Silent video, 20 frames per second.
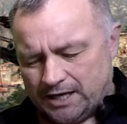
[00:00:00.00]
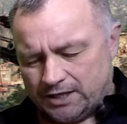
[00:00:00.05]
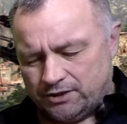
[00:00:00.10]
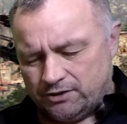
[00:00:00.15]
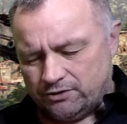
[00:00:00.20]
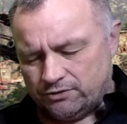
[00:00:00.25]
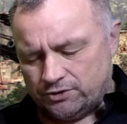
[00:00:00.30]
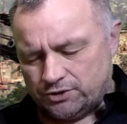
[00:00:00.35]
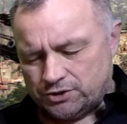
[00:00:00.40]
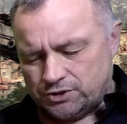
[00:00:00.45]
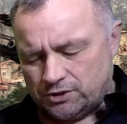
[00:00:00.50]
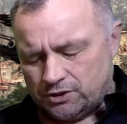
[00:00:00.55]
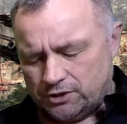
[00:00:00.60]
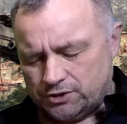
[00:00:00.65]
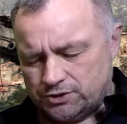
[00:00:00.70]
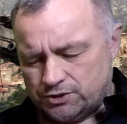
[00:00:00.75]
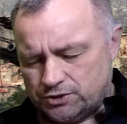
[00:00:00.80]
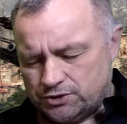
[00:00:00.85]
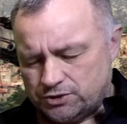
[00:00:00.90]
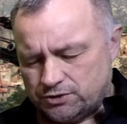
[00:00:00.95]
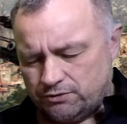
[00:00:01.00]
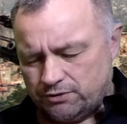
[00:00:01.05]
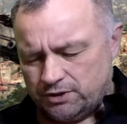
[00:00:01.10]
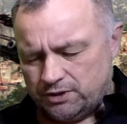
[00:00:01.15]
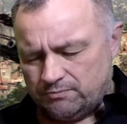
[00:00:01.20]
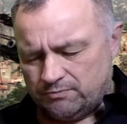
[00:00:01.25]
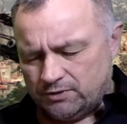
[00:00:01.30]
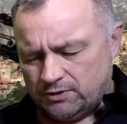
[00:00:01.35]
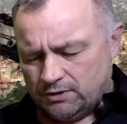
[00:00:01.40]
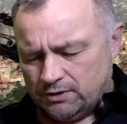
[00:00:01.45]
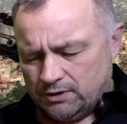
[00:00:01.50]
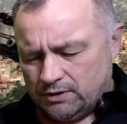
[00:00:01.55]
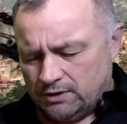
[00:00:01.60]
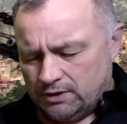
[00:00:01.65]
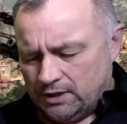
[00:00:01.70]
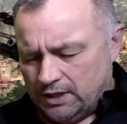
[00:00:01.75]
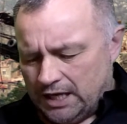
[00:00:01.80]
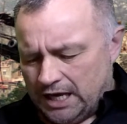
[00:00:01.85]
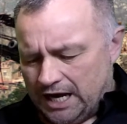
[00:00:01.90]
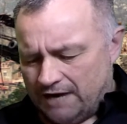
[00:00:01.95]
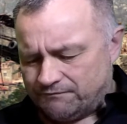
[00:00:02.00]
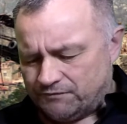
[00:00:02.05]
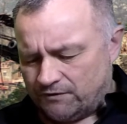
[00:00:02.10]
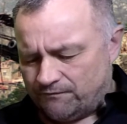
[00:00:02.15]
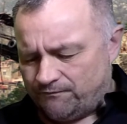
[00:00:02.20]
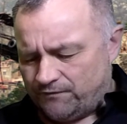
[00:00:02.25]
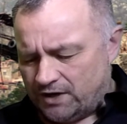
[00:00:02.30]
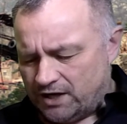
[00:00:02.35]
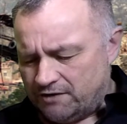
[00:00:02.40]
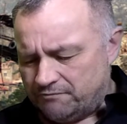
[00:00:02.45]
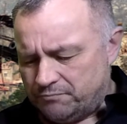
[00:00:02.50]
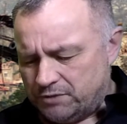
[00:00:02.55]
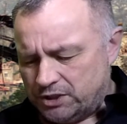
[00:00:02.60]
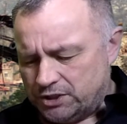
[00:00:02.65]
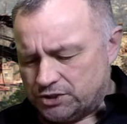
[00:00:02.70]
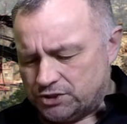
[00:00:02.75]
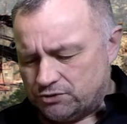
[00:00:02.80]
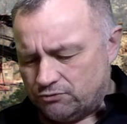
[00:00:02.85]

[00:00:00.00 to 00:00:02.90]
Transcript: here," the sergeant screamed. "After 5 minutes,